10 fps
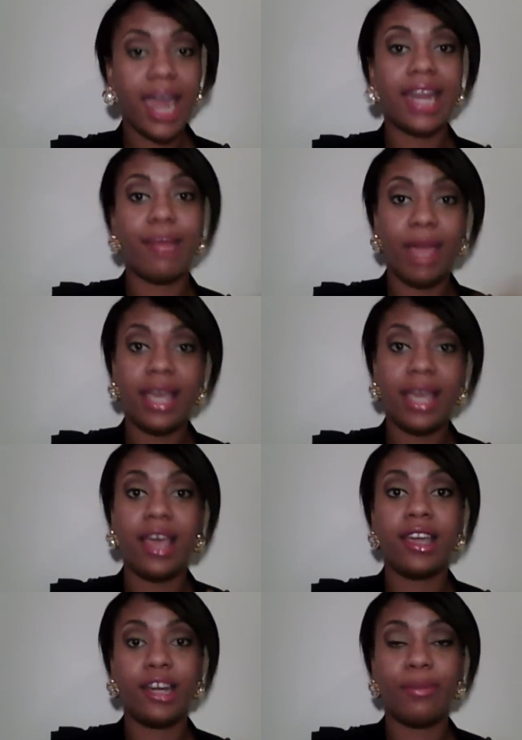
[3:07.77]
And I make
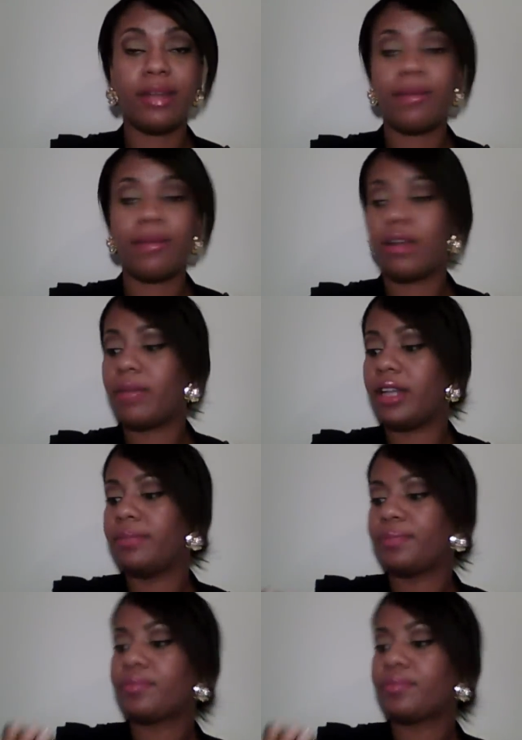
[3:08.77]
a good, good amount of money.
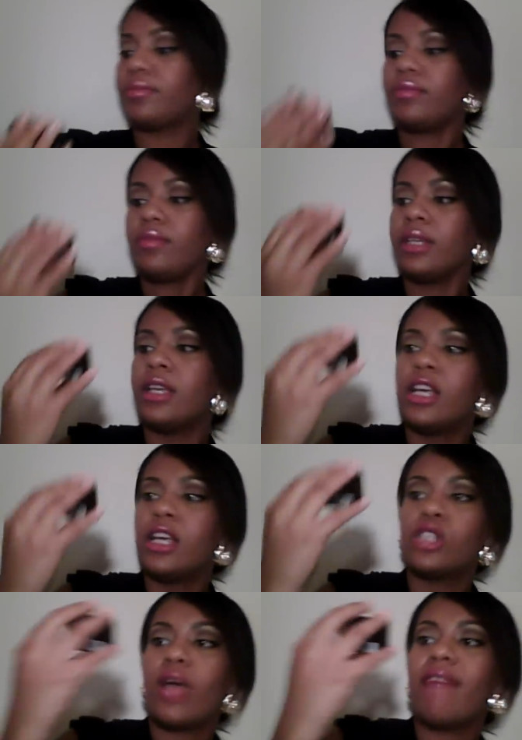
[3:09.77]

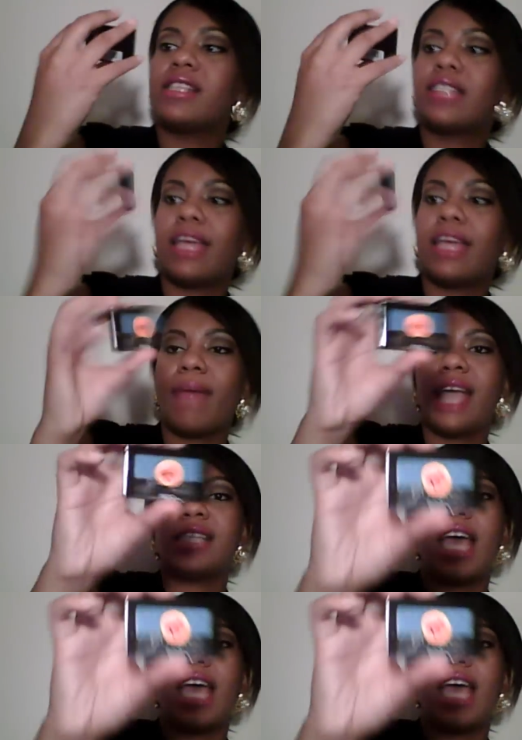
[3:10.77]
So I have this Glam Eyes